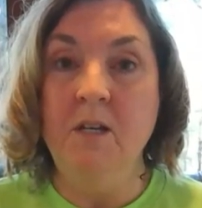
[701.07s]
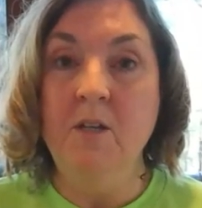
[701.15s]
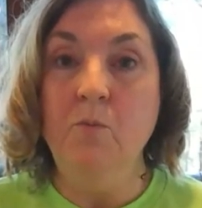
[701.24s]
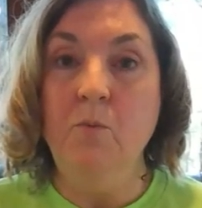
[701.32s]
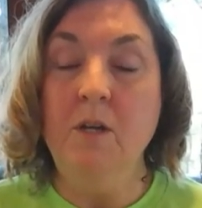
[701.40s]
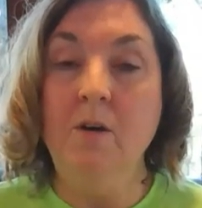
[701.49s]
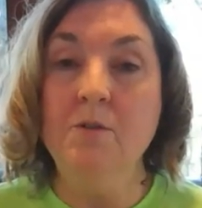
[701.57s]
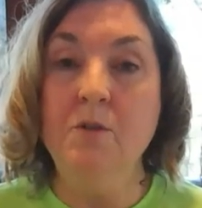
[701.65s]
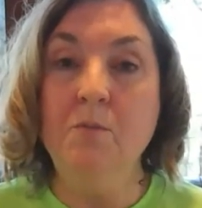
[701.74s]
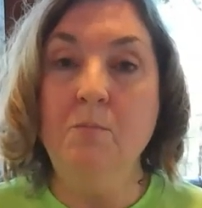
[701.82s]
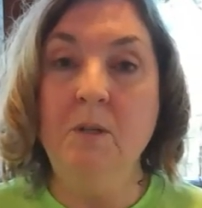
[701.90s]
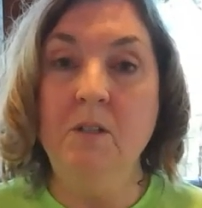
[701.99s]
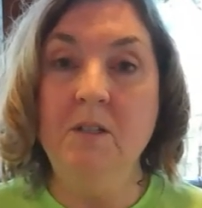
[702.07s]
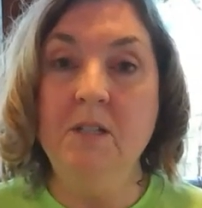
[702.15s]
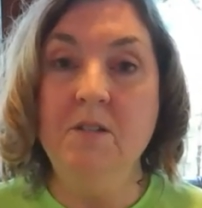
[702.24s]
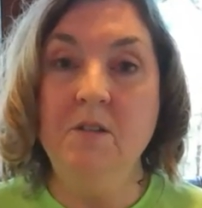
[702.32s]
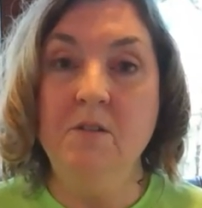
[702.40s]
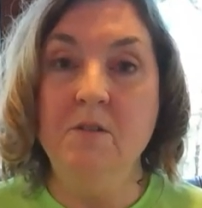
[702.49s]
we also build
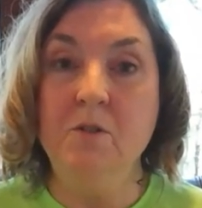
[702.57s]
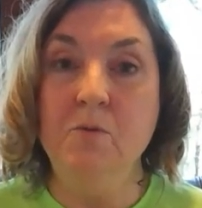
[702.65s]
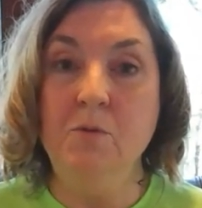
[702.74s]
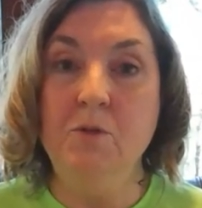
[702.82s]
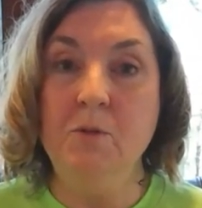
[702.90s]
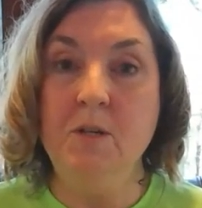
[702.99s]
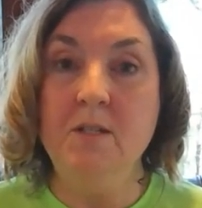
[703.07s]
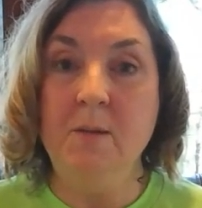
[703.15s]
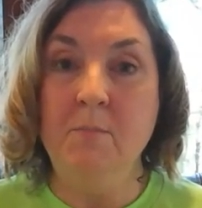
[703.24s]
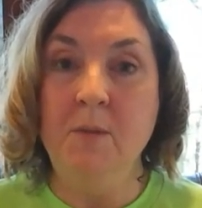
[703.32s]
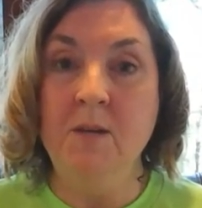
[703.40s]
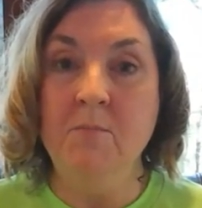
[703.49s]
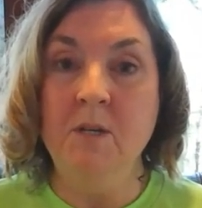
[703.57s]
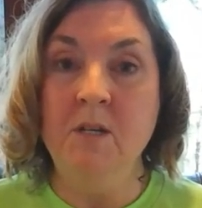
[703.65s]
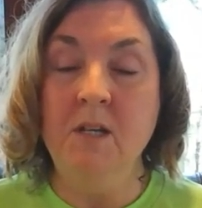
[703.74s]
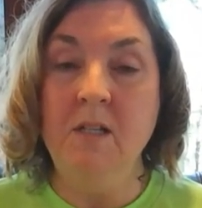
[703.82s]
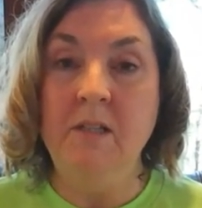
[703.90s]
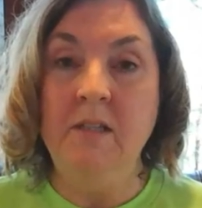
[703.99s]
into the school choice amendment
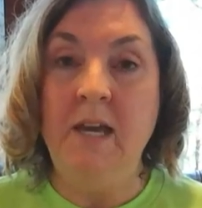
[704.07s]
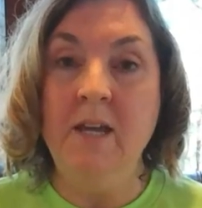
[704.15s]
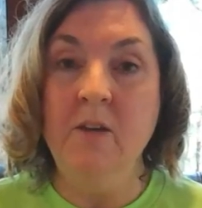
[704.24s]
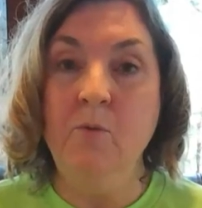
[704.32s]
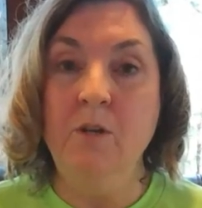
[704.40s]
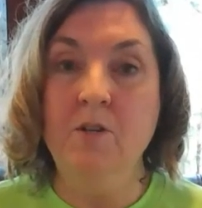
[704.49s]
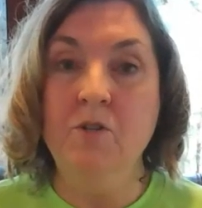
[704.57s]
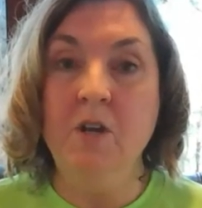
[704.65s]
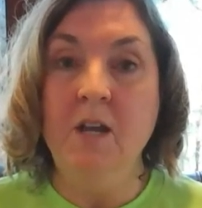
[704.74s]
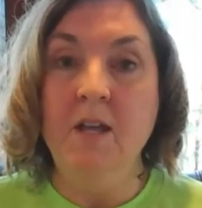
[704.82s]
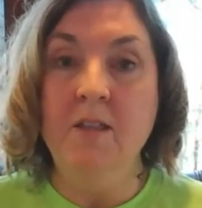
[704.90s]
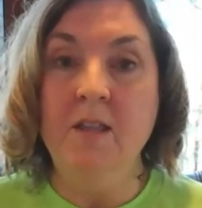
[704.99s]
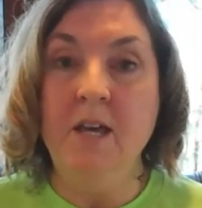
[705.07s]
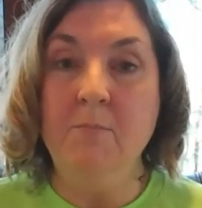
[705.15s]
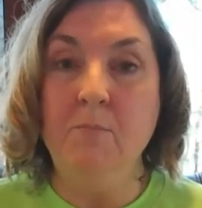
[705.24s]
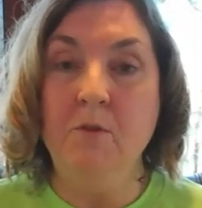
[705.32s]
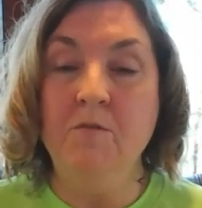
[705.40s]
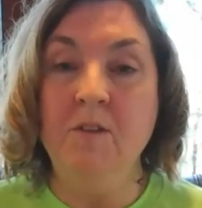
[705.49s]
language that
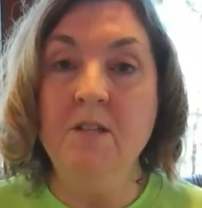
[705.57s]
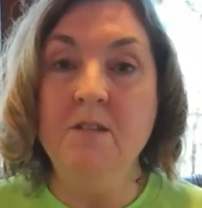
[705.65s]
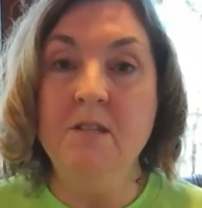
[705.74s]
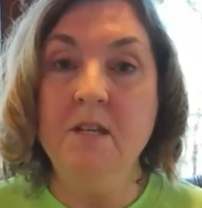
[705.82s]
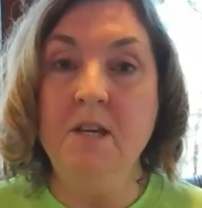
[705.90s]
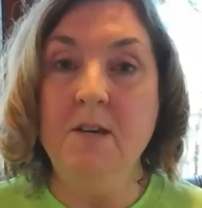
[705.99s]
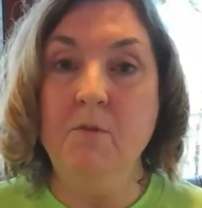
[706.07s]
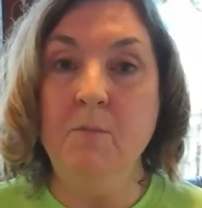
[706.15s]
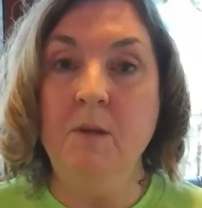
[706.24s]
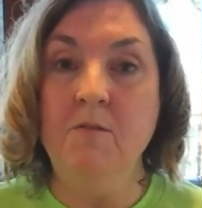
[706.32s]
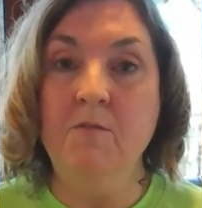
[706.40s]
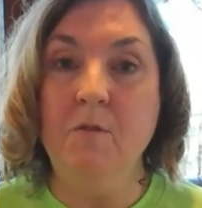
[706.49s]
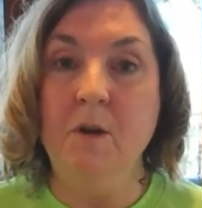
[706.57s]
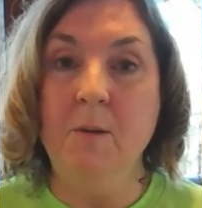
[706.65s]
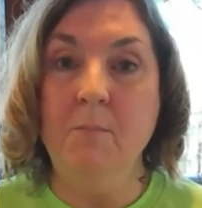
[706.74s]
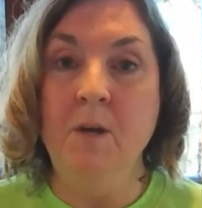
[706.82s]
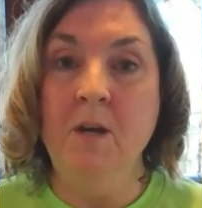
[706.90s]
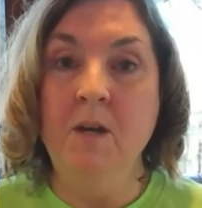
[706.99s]
prevents the government
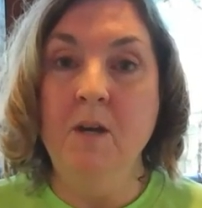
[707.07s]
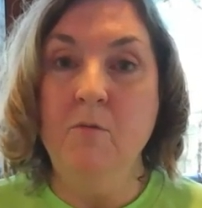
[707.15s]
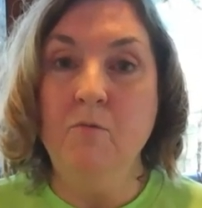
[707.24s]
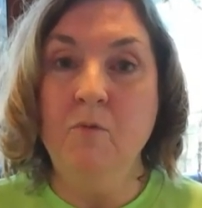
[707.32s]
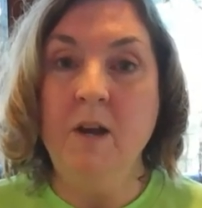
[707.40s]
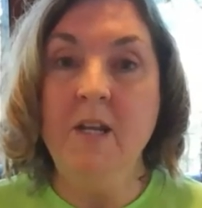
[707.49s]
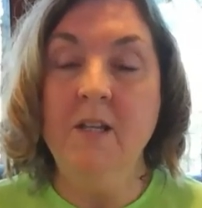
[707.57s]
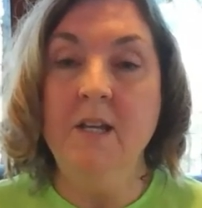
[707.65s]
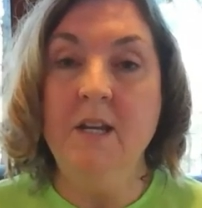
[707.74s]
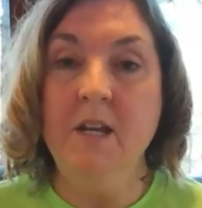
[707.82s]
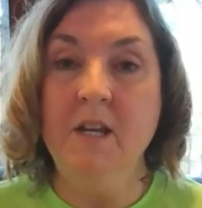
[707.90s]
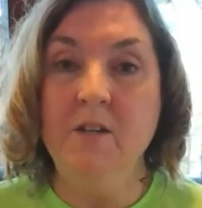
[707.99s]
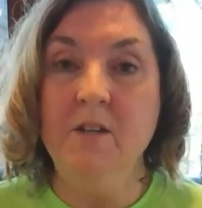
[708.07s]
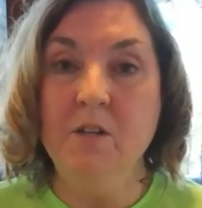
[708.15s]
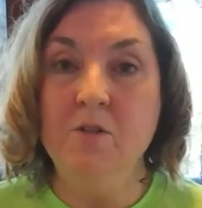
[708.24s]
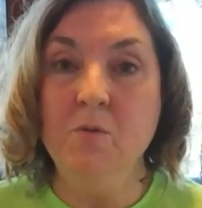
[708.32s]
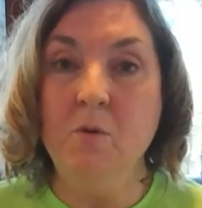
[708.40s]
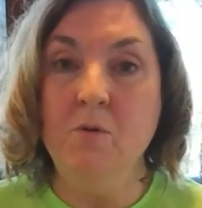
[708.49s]
from regulating and
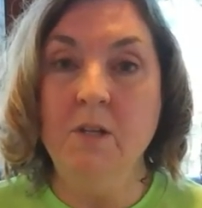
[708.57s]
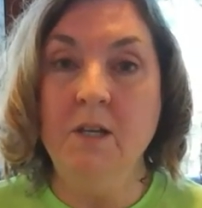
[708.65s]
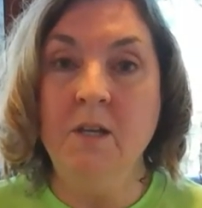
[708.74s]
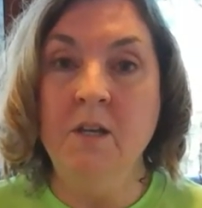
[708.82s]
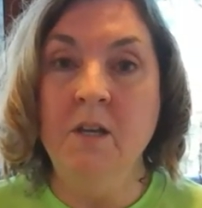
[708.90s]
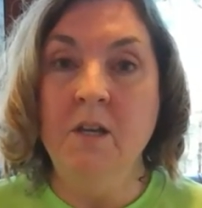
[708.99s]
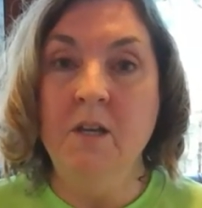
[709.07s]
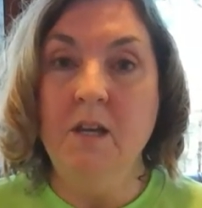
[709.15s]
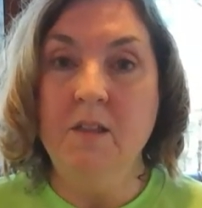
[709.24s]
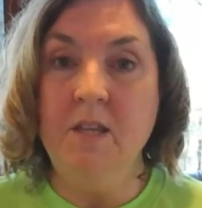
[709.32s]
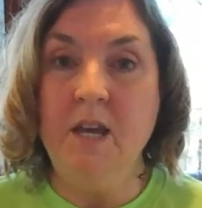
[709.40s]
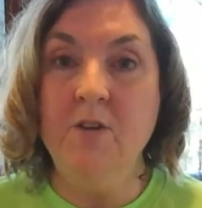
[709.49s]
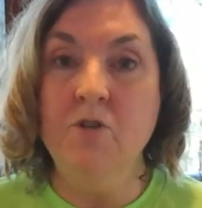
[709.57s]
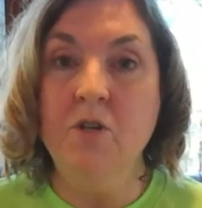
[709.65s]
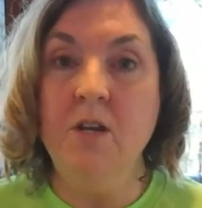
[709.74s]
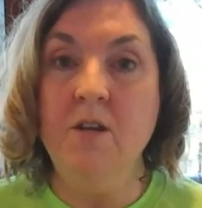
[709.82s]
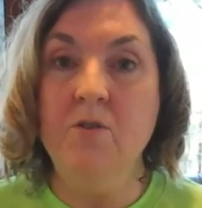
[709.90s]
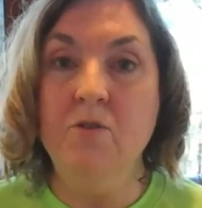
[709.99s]
controlling the
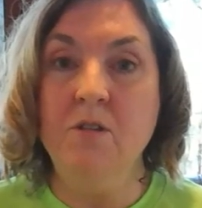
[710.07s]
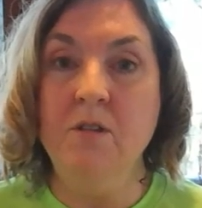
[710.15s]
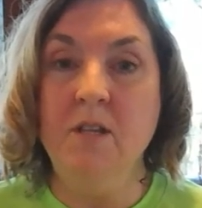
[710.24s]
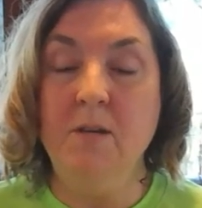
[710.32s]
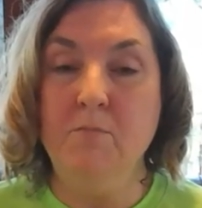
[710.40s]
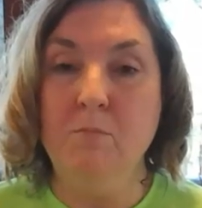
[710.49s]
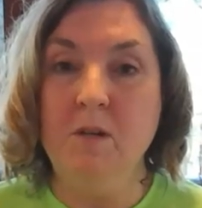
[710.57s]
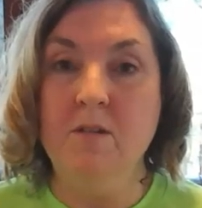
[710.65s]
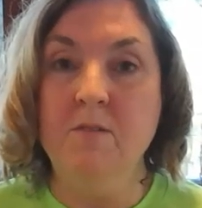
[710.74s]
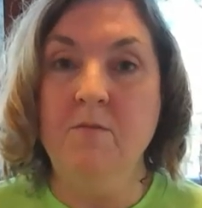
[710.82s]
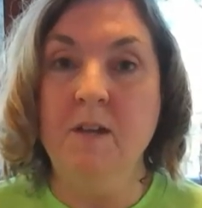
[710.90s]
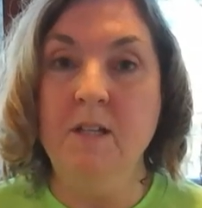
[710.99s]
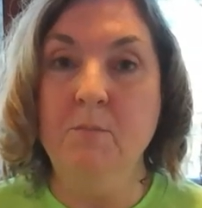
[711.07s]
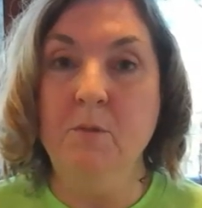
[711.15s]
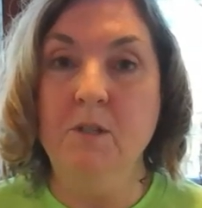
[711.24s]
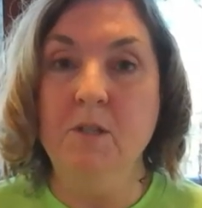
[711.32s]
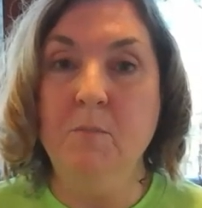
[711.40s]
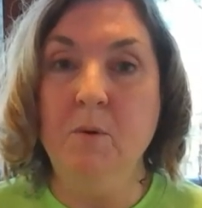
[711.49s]
education that is available
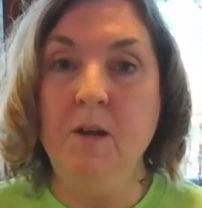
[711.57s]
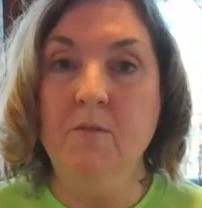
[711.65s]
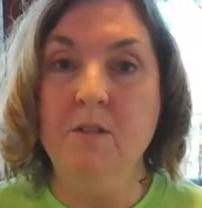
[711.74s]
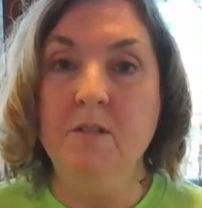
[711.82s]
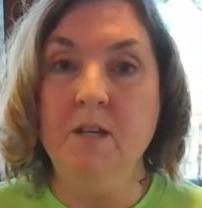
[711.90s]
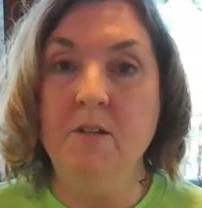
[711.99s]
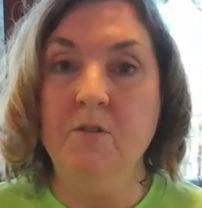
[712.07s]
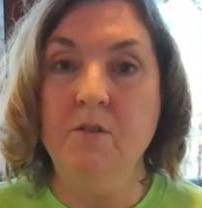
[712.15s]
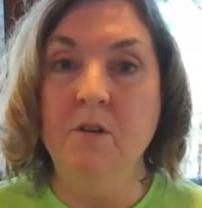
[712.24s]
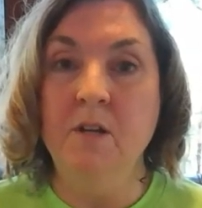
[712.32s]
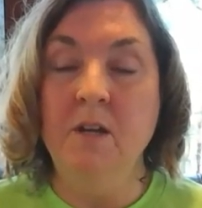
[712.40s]
in the private sector.